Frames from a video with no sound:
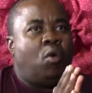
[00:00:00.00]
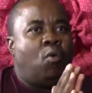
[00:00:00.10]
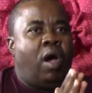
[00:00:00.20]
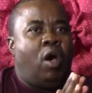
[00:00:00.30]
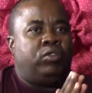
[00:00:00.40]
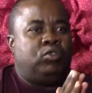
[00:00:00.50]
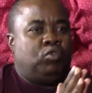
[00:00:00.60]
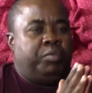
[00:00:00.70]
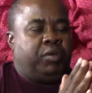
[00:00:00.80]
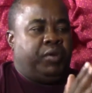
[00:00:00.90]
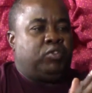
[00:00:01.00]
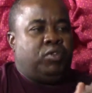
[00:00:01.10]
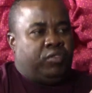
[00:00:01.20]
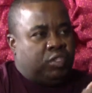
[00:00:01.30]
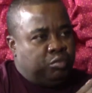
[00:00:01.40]
wow, this would be great to
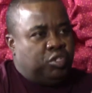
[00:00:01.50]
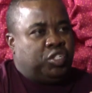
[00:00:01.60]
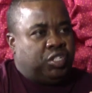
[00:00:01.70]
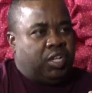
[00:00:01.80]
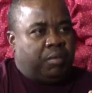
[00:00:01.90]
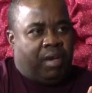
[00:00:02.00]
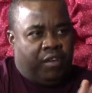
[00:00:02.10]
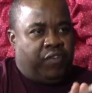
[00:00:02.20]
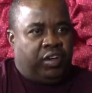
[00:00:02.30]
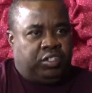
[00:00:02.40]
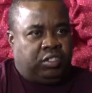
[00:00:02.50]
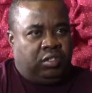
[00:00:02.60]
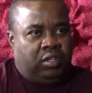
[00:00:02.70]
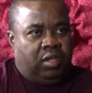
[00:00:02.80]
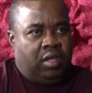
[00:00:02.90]
have this musician at my function,
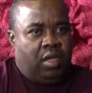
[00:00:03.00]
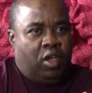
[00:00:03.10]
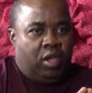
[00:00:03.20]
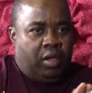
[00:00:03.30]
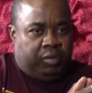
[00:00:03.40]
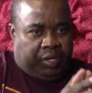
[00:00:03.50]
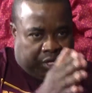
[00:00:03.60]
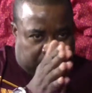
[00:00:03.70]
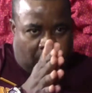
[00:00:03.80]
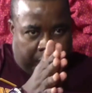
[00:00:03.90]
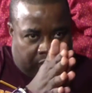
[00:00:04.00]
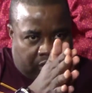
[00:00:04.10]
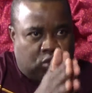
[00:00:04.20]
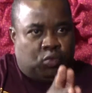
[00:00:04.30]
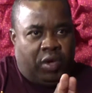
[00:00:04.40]
dressed up in
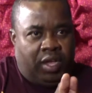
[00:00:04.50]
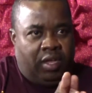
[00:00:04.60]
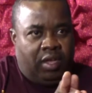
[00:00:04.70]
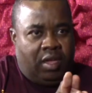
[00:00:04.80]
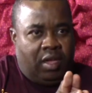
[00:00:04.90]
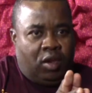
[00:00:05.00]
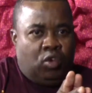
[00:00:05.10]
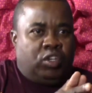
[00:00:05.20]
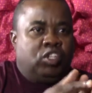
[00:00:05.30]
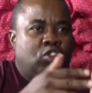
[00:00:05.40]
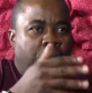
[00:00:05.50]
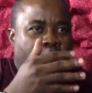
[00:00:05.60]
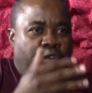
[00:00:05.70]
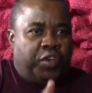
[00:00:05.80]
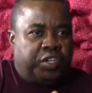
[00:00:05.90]
this way, looking so
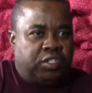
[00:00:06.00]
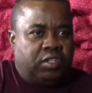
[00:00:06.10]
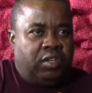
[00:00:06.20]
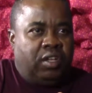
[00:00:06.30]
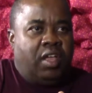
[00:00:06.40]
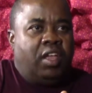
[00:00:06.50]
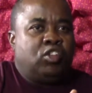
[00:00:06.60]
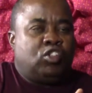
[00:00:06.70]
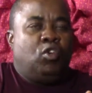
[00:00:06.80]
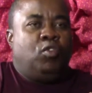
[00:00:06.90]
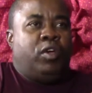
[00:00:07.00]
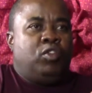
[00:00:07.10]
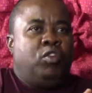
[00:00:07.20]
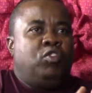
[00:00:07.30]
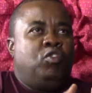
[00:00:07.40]
professional. So
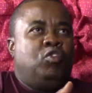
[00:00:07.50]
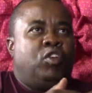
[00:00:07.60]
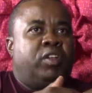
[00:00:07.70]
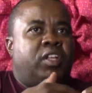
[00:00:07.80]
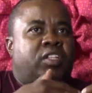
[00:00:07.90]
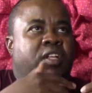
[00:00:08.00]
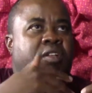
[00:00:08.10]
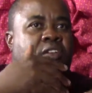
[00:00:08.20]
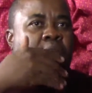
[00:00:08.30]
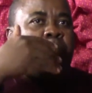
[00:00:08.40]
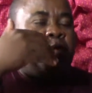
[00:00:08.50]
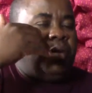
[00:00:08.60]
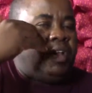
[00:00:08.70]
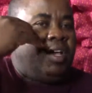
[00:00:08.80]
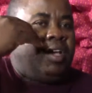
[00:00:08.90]
you already giving
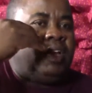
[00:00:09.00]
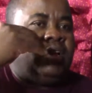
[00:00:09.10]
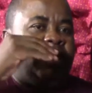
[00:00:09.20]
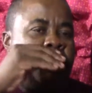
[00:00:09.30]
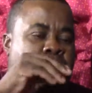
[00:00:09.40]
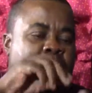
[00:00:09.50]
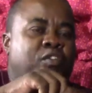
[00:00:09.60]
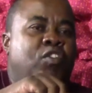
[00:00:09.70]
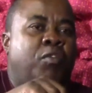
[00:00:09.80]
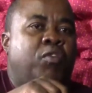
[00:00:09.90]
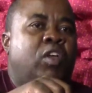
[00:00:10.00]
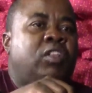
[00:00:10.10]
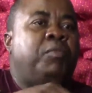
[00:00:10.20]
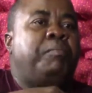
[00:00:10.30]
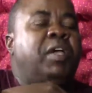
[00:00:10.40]
people a preview of
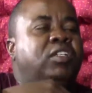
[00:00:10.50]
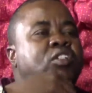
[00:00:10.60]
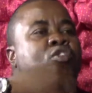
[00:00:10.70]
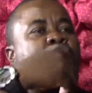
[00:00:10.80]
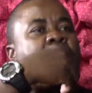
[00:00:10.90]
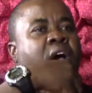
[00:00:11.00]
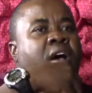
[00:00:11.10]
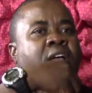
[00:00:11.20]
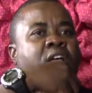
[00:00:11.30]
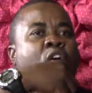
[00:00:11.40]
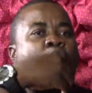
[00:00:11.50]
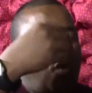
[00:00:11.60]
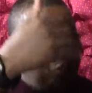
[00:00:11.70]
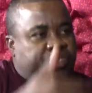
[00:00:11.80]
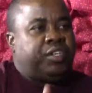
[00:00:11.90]
the person you are
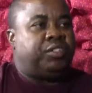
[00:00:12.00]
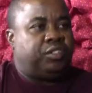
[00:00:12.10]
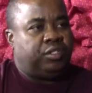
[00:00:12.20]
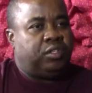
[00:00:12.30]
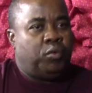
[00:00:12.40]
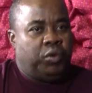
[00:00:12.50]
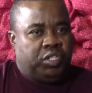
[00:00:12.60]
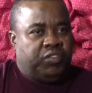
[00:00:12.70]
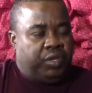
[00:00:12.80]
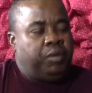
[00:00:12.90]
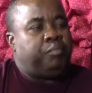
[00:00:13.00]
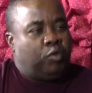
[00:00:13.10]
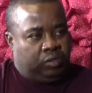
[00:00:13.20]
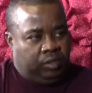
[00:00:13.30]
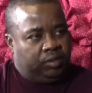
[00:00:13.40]
off stage, which is very
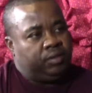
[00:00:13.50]
important.